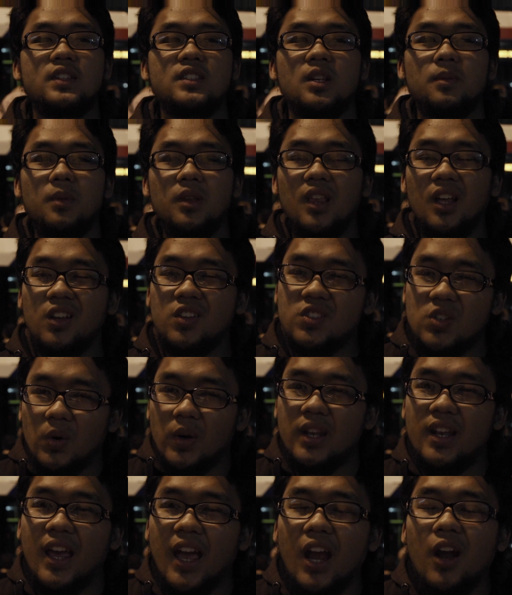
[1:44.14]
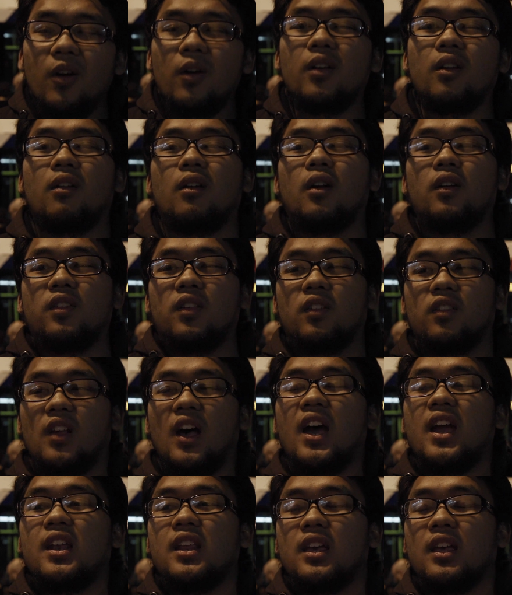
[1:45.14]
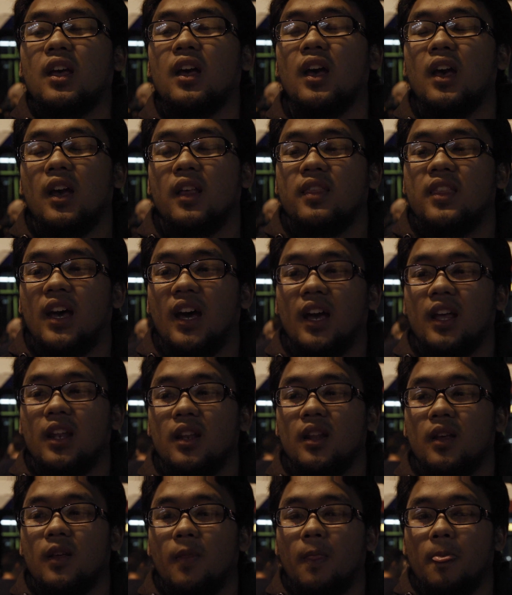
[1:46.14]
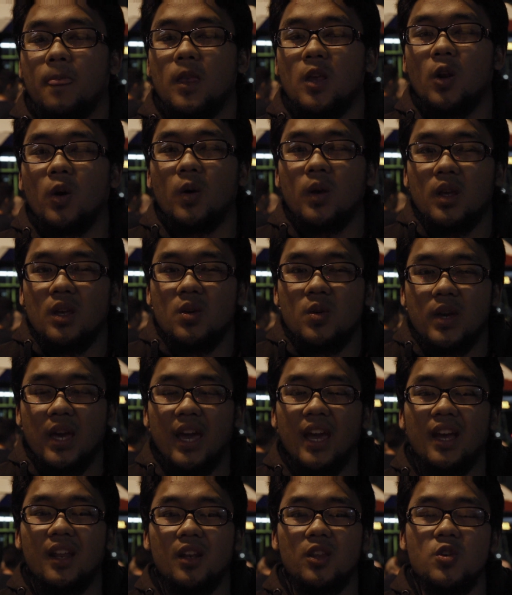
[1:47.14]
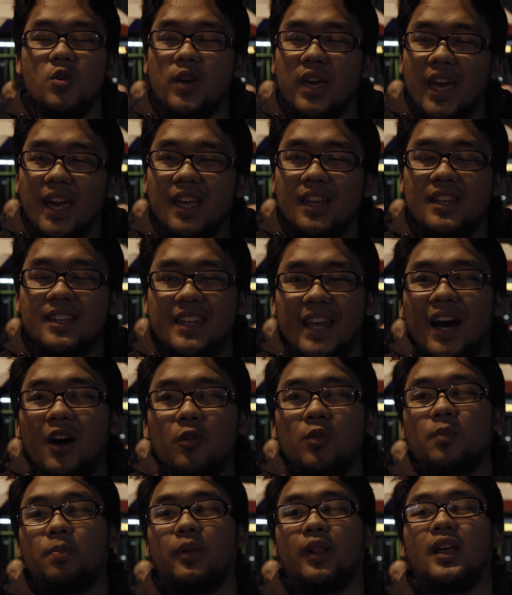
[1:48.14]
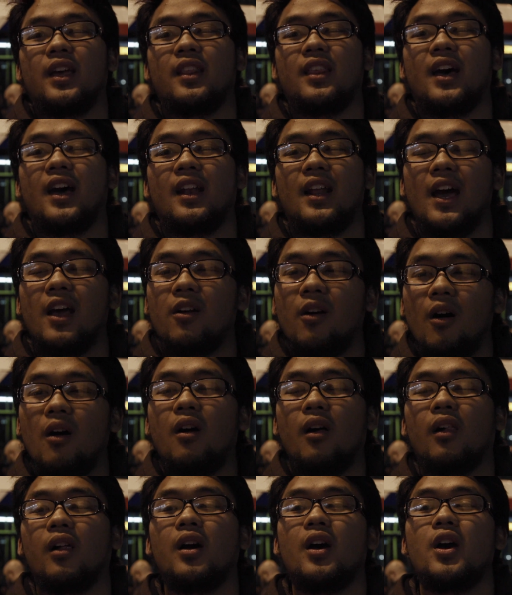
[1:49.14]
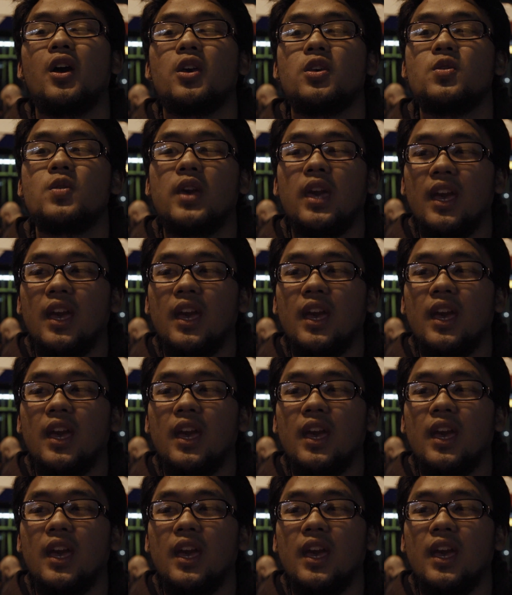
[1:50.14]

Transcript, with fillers: is something that is so inherent in our society that you know you can't you can't downplay that at all. You